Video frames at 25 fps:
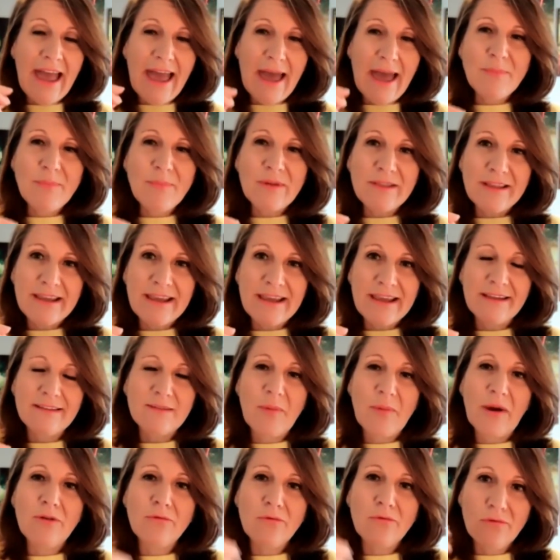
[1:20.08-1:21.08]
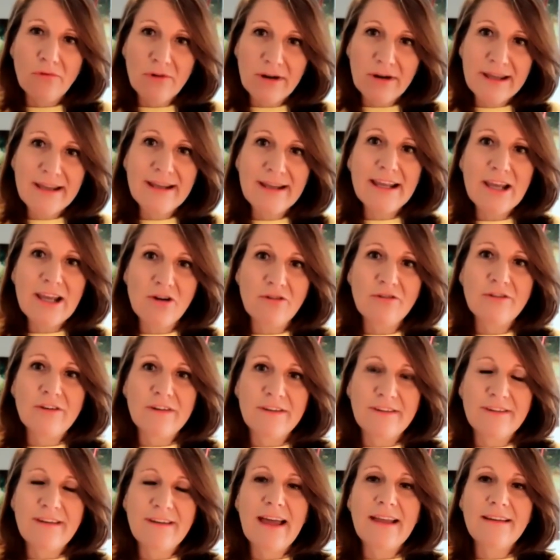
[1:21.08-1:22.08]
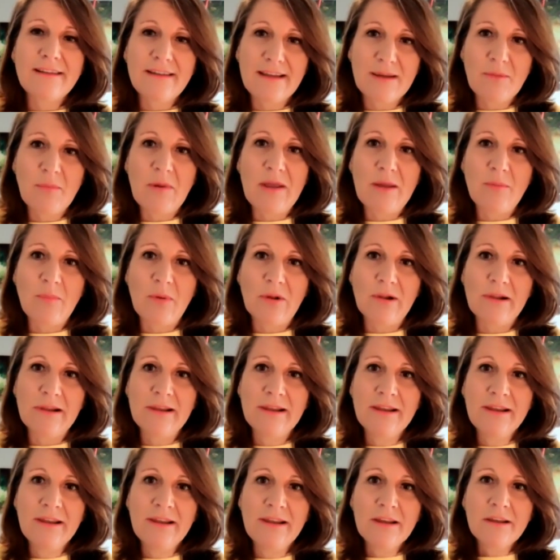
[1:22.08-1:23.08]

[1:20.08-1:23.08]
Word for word: Empathy is about really understanding people.